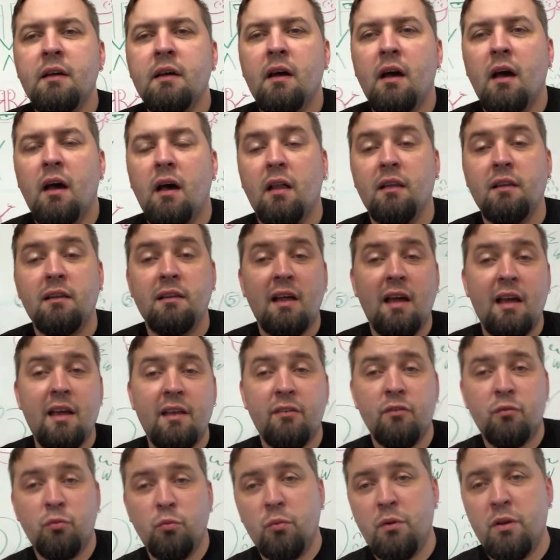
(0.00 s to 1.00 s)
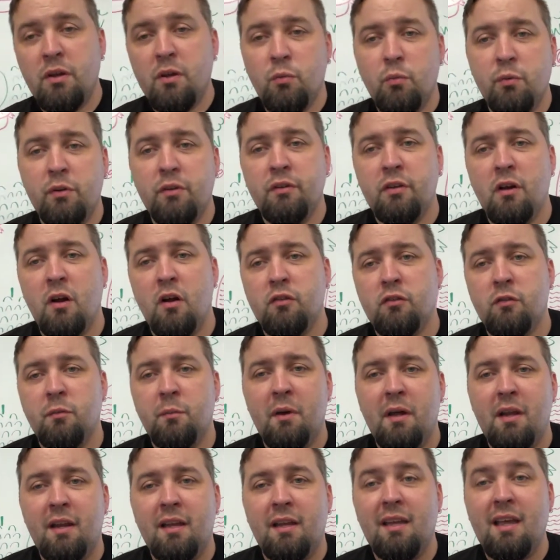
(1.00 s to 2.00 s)
Last week we talked
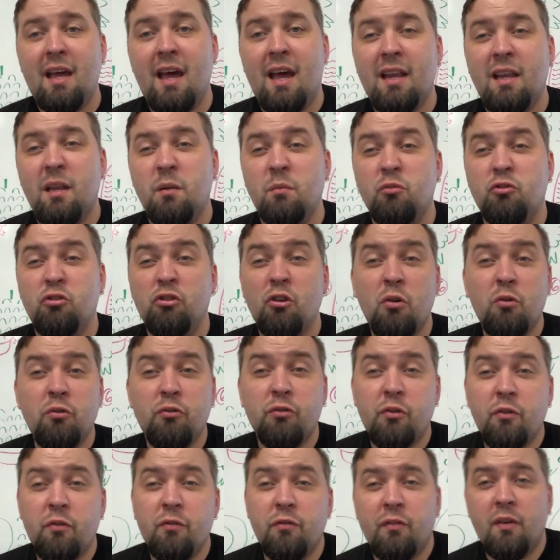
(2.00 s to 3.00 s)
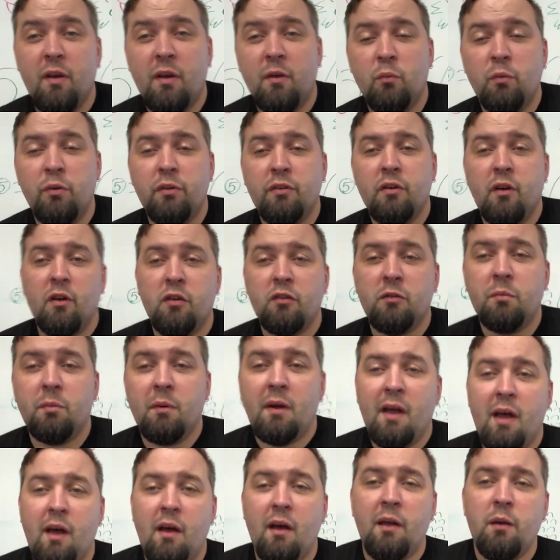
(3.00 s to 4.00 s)
about a guy named Joseph, and we talked
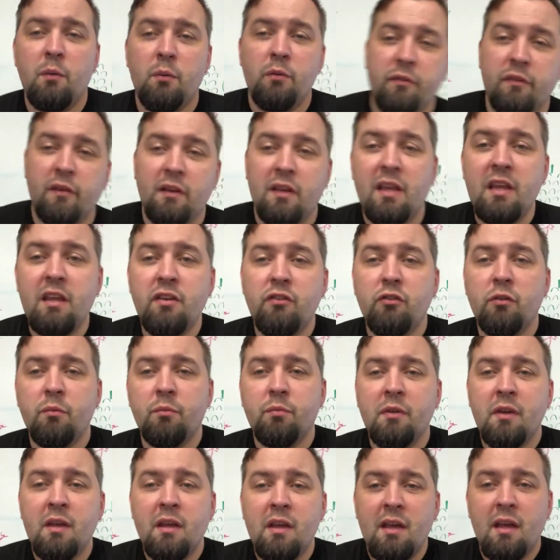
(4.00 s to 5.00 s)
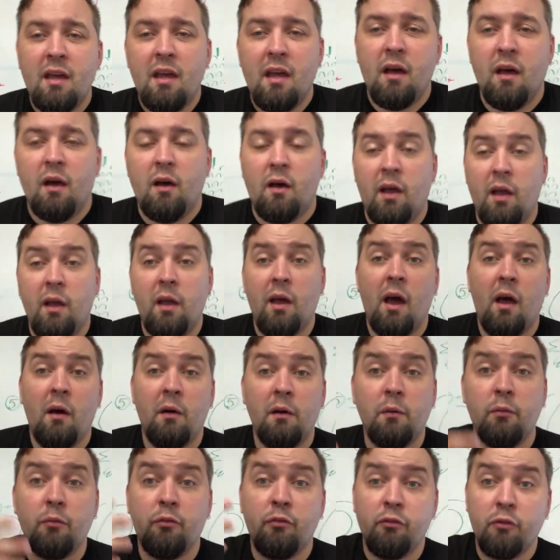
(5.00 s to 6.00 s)
about how he was in Egypt, how
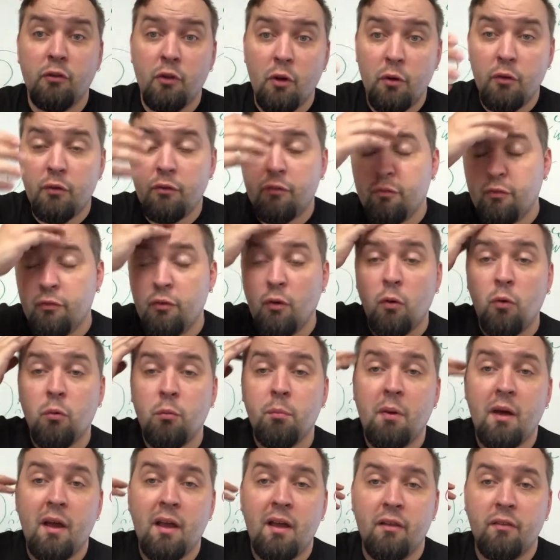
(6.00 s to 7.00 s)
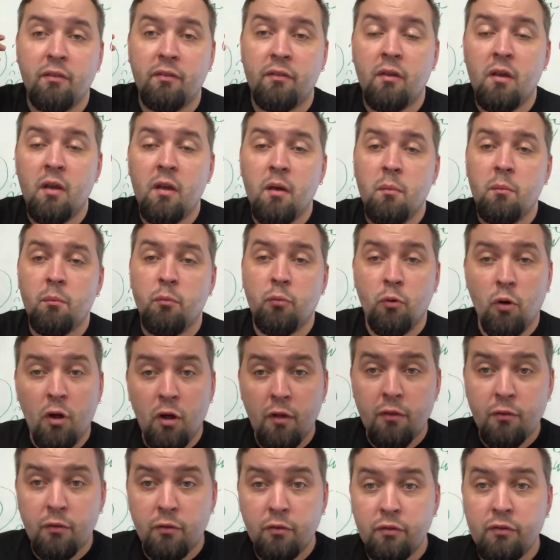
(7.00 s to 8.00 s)
he was sold by his
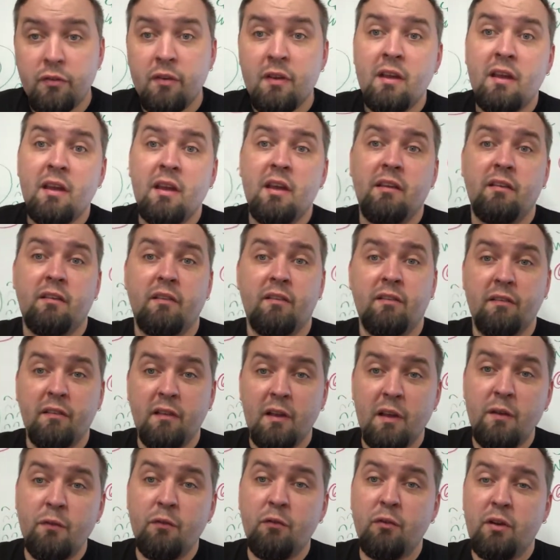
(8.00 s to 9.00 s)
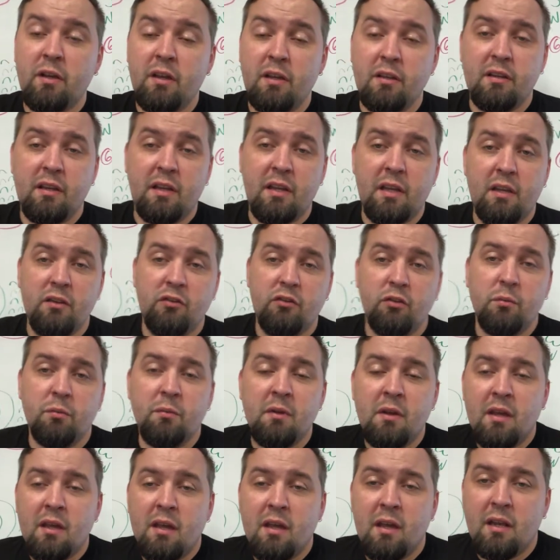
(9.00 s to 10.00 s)
brothers into slavery into Egypt,
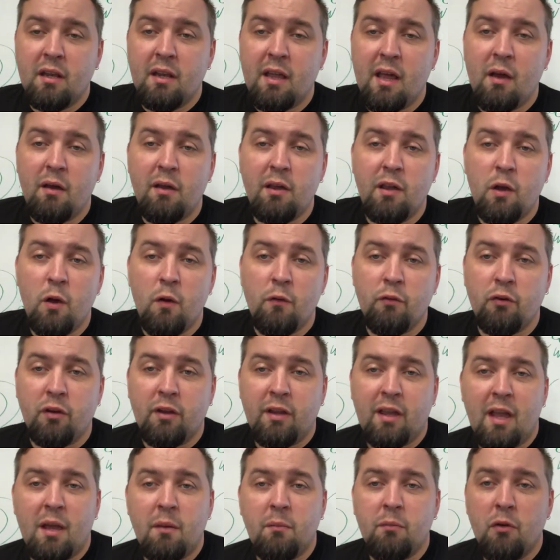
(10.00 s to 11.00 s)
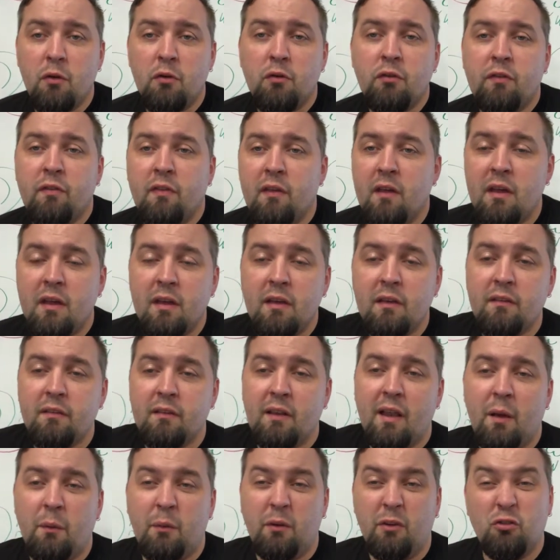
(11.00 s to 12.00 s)
and how he overcame those things
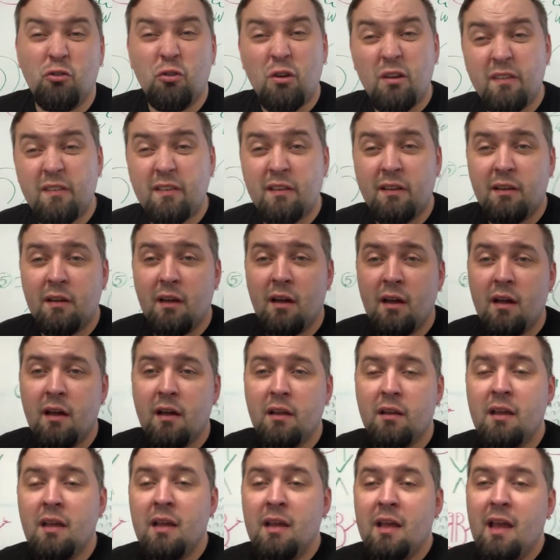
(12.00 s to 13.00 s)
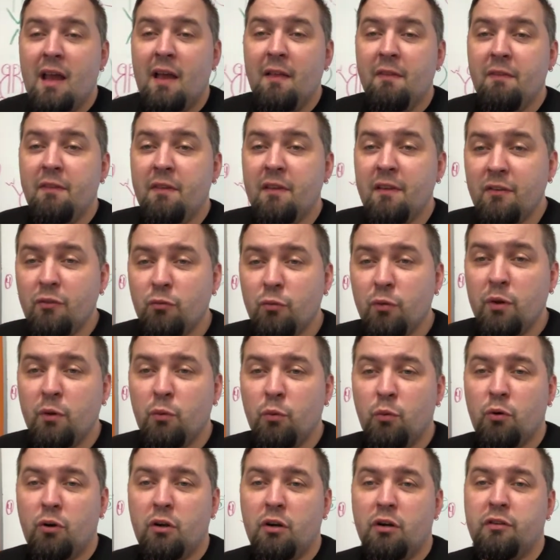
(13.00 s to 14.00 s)
and how he trusted God. And this week
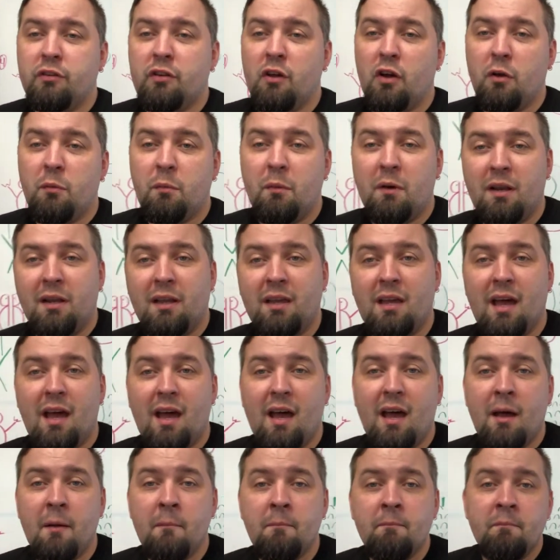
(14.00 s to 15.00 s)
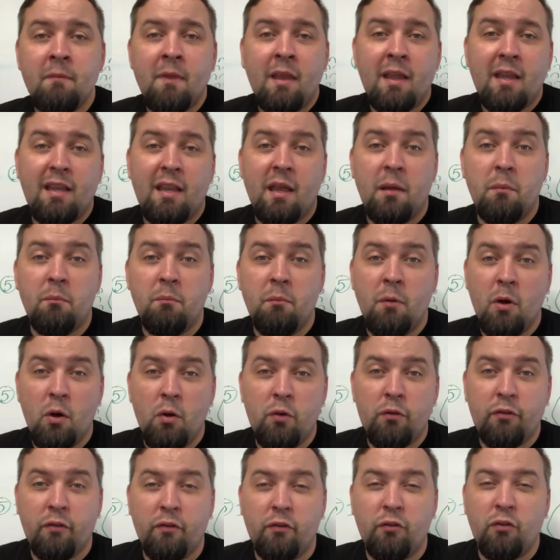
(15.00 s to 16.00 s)
we're going to talk about a guy named
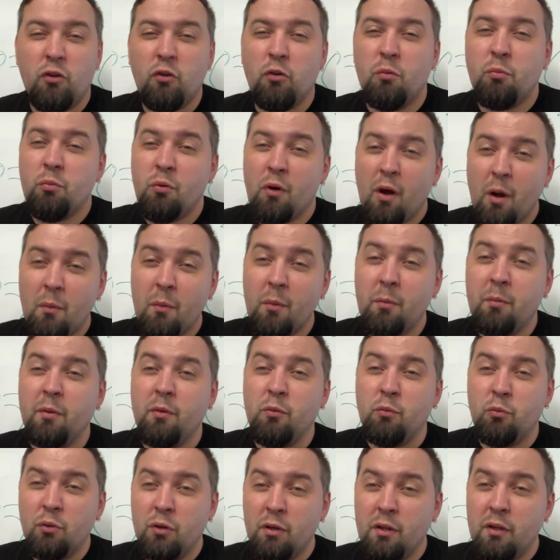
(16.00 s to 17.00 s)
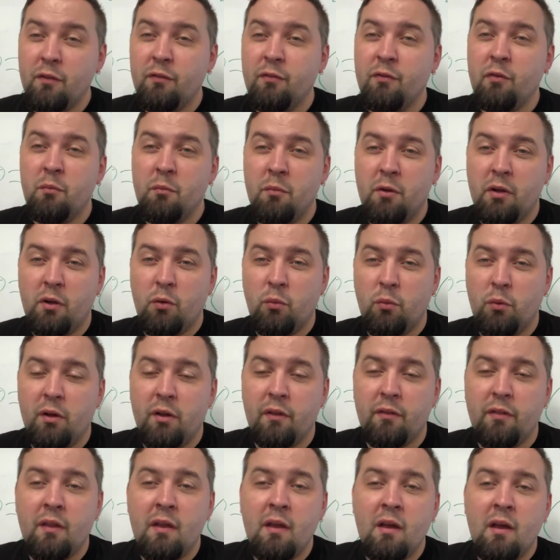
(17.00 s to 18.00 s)
Moses, who you're probably really familiar
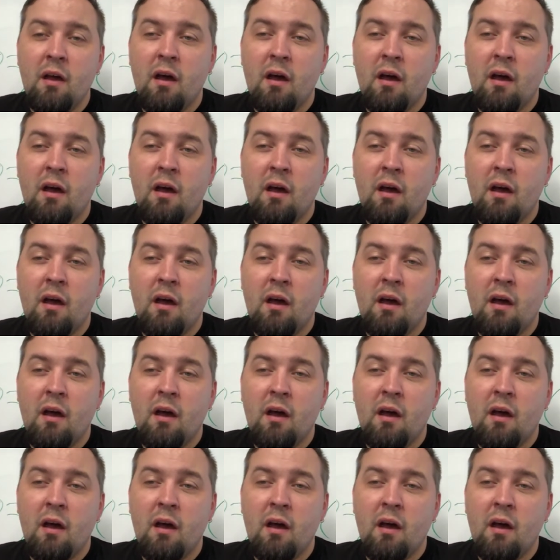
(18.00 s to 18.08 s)
with.